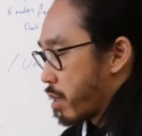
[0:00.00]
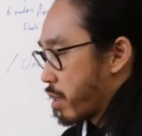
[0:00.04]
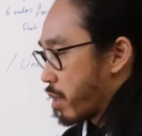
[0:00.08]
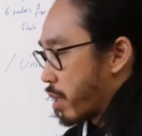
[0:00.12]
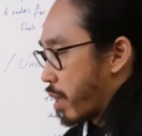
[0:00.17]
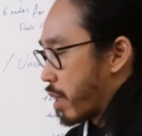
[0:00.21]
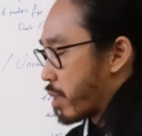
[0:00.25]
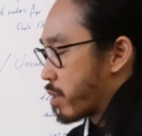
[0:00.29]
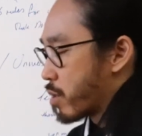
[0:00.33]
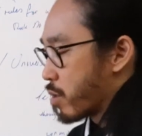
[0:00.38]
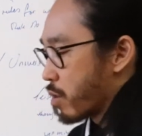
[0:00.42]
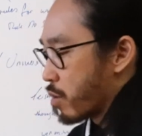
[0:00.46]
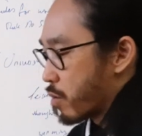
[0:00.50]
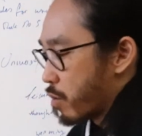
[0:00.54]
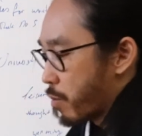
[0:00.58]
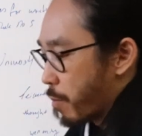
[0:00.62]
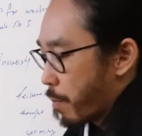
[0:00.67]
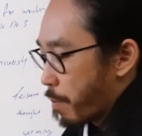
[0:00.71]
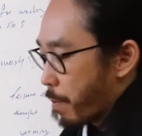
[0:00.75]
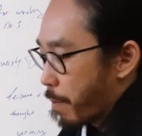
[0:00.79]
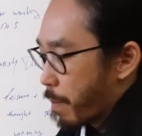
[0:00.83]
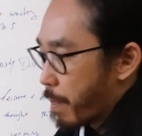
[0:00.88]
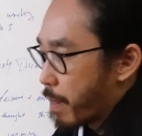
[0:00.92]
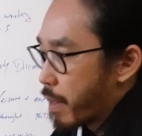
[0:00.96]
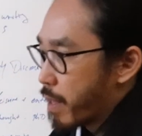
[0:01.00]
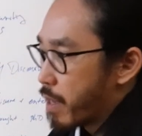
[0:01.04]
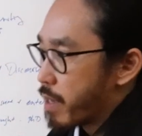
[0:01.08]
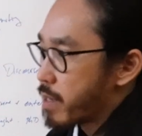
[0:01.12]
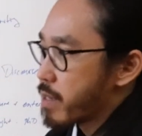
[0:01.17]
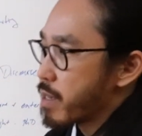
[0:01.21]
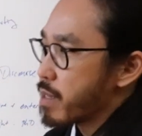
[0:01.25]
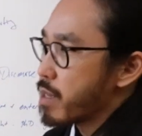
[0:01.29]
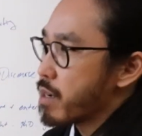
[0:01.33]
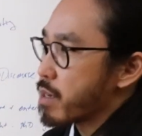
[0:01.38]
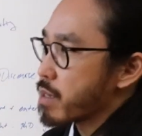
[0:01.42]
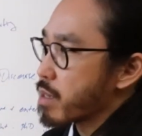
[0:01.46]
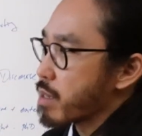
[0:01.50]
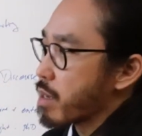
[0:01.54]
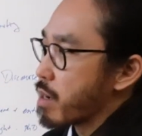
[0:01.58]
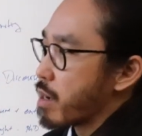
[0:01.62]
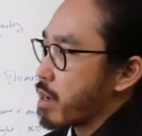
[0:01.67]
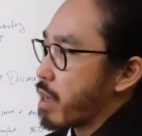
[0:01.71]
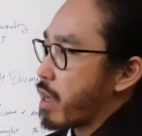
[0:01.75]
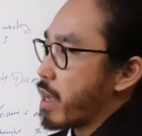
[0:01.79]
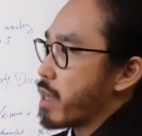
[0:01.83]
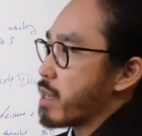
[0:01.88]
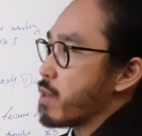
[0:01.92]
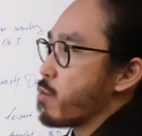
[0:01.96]
And so, is it not
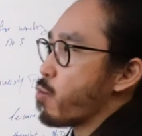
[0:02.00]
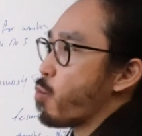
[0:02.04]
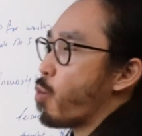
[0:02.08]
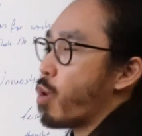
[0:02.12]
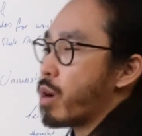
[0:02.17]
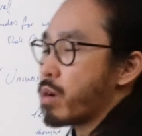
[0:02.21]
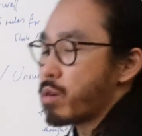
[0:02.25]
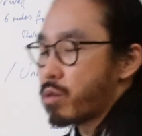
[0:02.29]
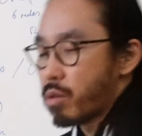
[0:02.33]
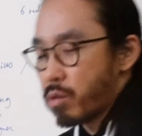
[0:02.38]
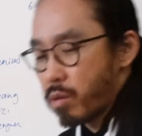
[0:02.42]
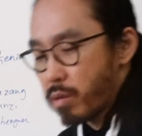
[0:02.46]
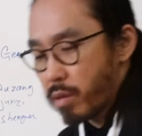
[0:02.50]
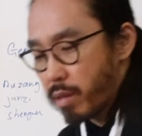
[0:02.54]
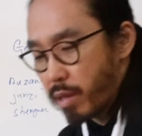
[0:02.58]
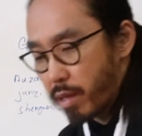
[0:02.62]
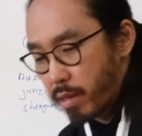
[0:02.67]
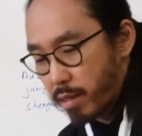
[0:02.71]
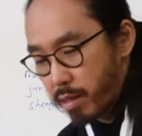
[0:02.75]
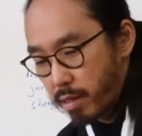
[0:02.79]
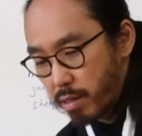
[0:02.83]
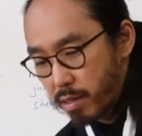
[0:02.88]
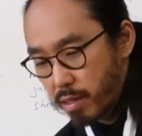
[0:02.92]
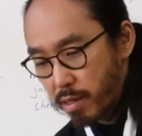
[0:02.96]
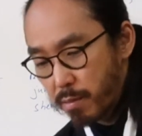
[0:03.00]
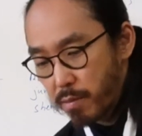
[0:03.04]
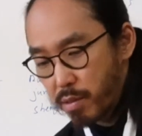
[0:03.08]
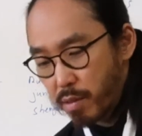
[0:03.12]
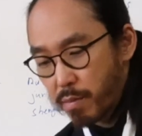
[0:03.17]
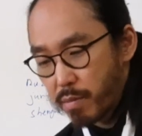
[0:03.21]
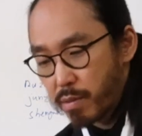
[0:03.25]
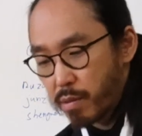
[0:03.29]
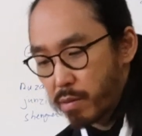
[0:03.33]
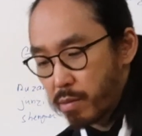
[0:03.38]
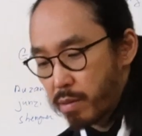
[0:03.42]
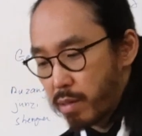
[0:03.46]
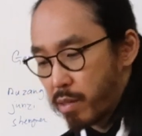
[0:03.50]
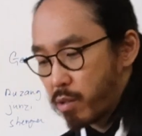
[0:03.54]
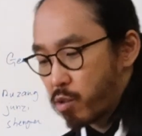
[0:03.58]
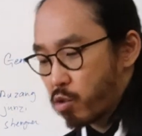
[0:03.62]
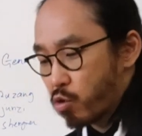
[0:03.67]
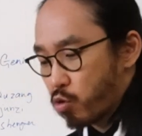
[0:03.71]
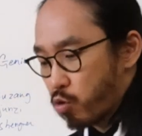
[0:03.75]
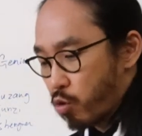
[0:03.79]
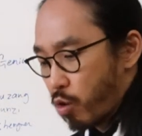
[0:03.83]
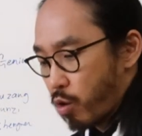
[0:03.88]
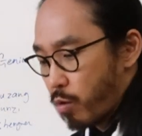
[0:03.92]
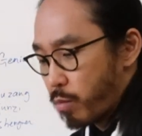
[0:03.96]
any wonder that there seems to be all these
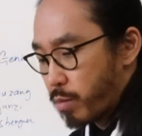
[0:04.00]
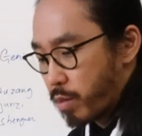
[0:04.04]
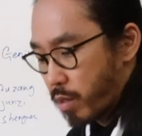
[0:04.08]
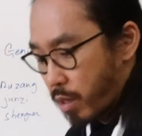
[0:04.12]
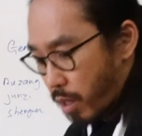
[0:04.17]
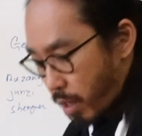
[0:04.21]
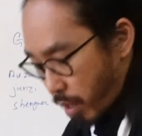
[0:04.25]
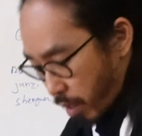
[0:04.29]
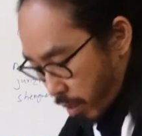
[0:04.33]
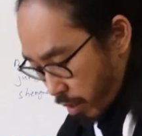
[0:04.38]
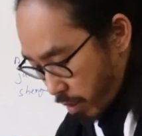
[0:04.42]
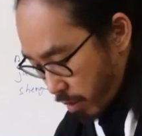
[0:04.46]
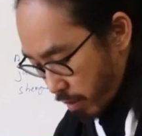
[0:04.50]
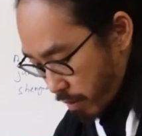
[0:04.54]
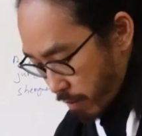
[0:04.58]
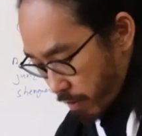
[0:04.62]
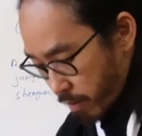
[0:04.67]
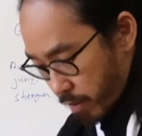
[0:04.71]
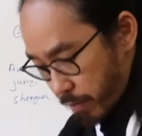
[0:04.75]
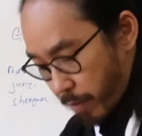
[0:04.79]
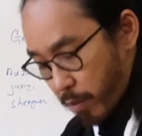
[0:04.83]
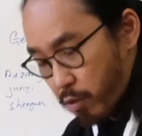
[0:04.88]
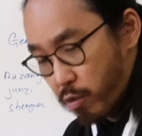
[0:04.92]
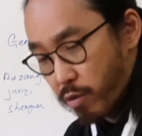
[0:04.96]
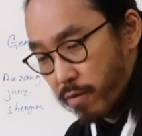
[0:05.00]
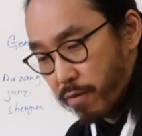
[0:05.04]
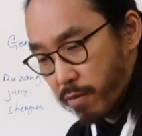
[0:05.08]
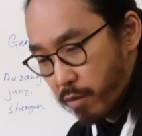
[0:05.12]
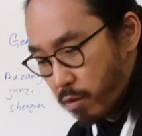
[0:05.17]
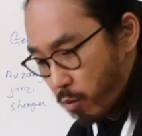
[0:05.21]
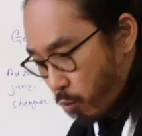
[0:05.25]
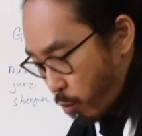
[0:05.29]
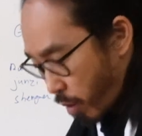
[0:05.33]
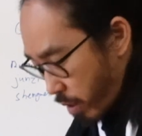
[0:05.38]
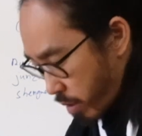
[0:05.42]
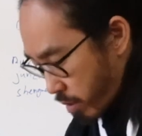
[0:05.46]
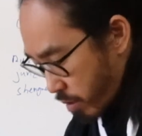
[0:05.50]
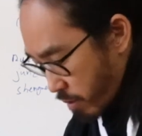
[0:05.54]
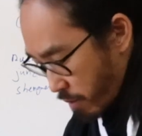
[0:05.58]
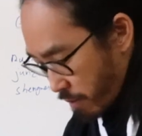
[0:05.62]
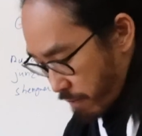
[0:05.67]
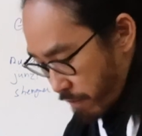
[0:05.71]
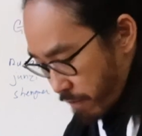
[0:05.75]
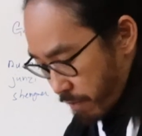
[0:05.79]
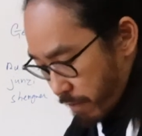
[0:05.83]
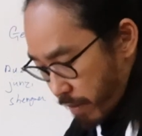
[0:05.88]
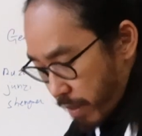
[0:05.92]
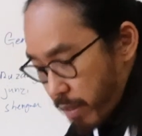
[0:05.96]
tropes, like, especially for the West,
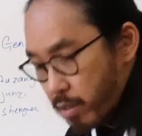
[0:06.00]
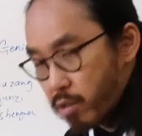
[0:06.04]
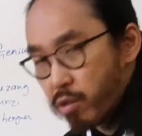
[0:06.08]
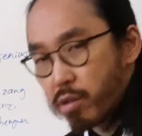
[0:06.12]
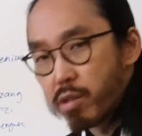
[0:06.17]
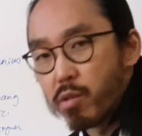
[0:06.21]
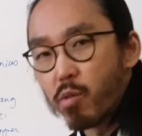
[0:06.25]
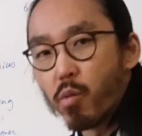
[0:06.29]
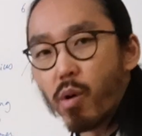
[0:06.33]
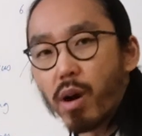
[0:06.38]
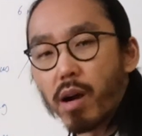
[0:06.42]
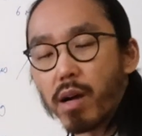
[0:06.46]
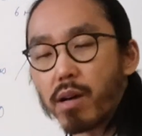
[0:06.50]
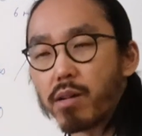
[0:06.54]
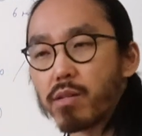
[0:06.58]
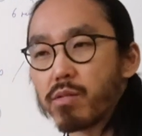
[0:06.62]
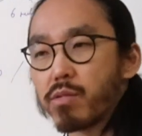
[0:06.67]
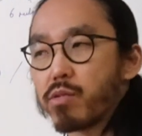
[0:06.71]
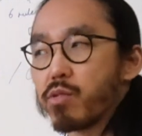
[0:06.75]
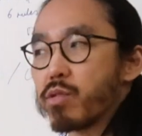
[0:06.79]
of into the wild?